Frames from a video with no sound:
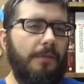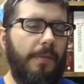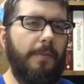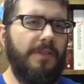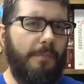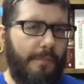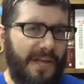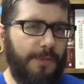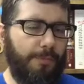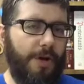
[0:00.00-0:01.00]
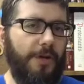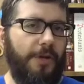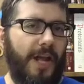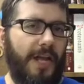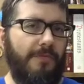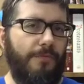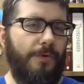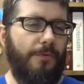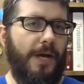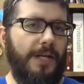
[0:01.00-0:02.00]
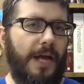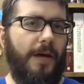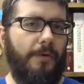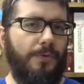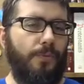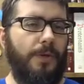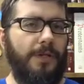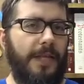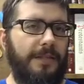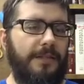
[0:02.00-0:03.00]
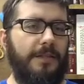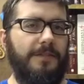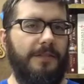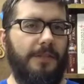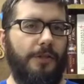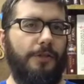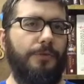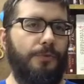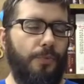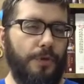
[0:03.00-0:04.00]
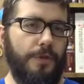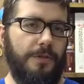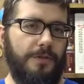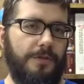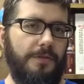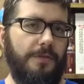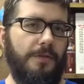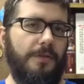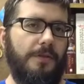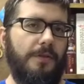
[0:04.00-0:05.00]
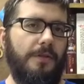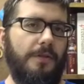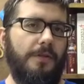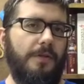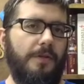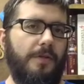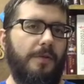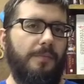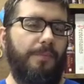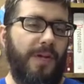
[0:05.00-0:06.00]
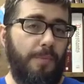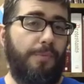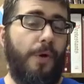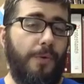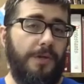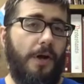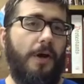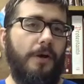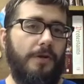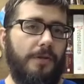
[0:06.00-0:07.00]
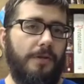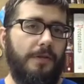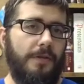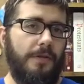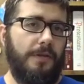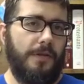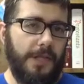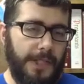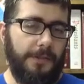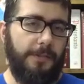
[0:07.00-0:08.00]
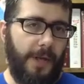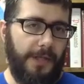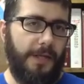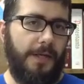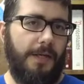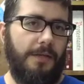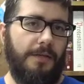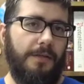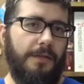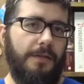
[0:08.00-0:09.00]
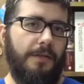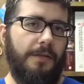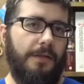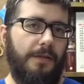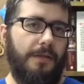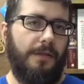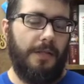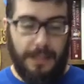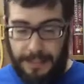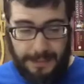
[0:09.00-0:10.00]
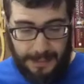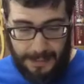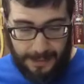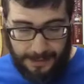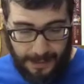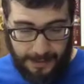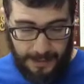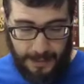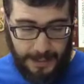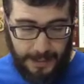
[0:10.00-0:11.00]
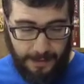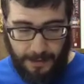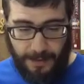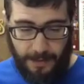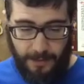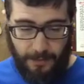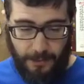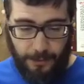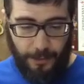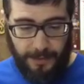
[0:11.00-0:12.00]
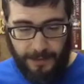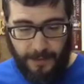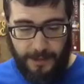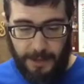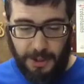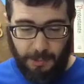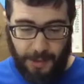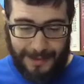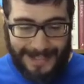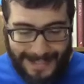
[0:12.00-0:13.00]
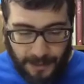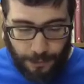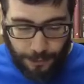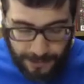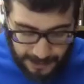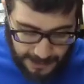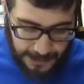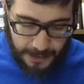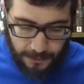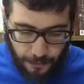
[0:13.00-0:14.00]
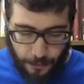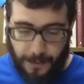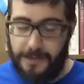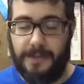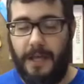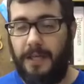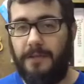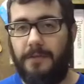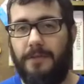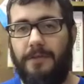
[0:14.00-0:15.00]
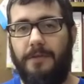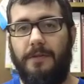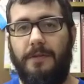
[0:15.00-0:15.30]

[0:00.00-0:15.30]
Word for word: Maybe the best prayer you can have one right now is one that doesn't include words, but a broken heart healed by God. He, he says it again in, in verse 27 that the Spirit intercedes for the saints.